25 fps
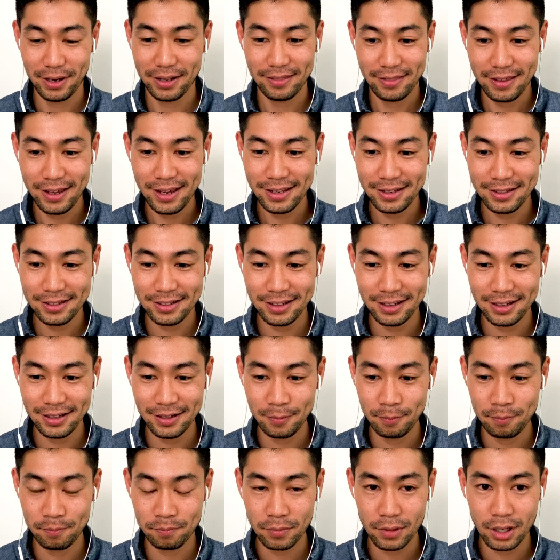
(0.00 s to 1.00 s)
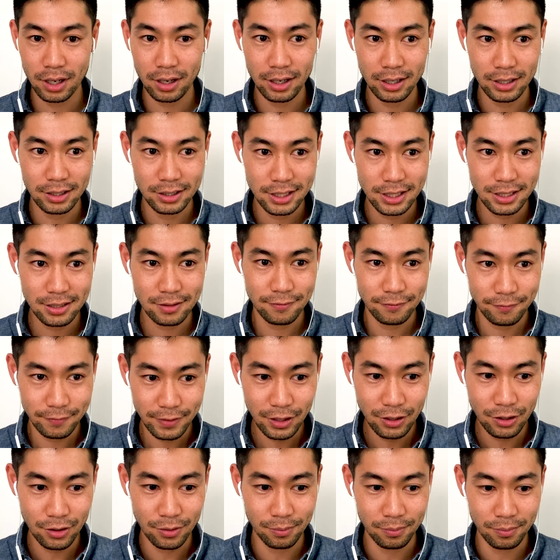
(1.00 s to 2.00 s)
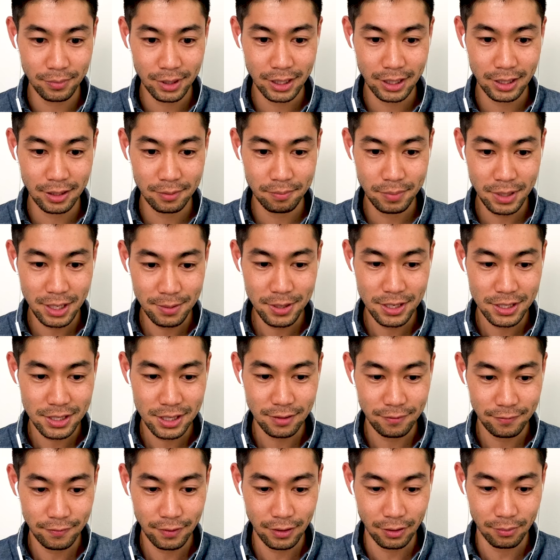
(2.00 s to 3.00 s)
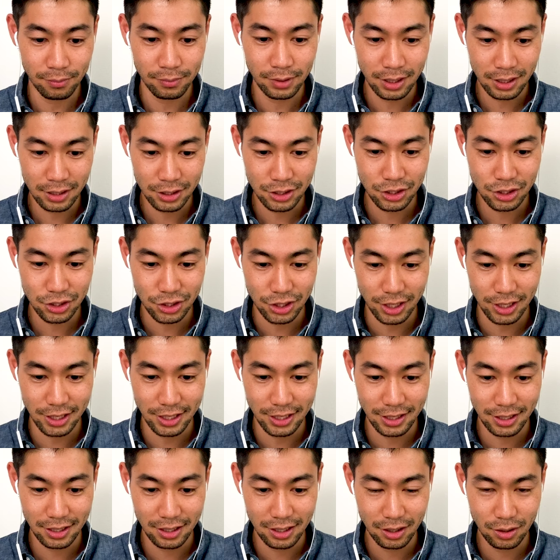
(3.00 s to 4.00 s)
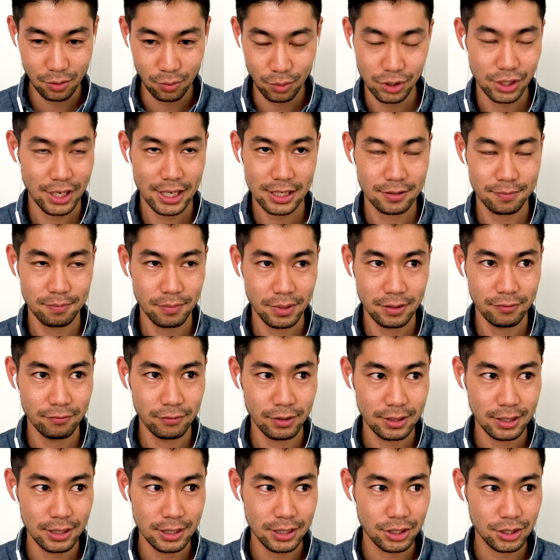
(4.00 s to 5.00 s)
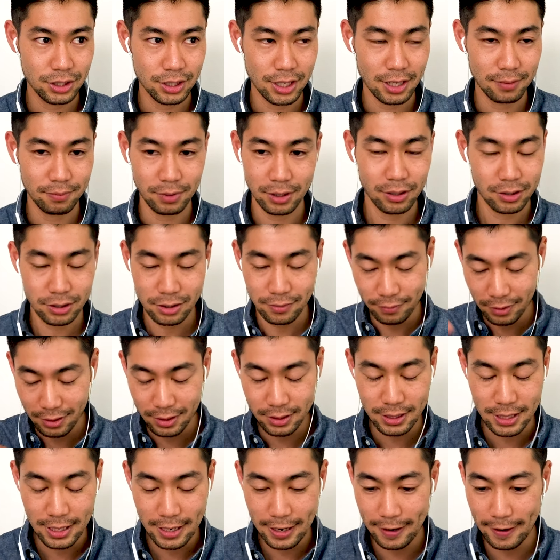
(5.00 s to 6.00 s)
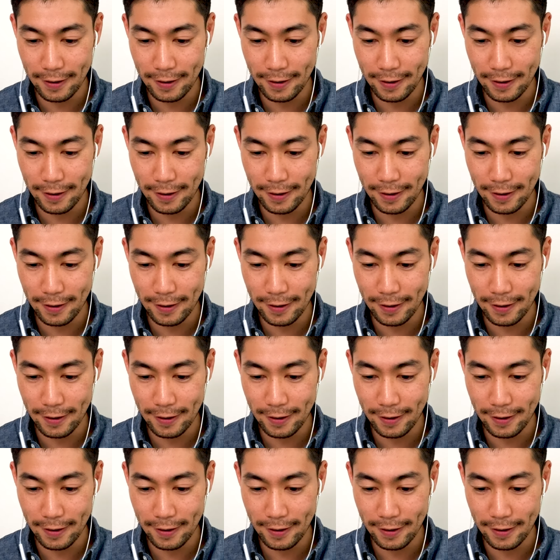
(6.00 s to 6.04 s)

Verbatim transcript: But then I did a film, a BBC film last year, which hasn't been released yet because of this.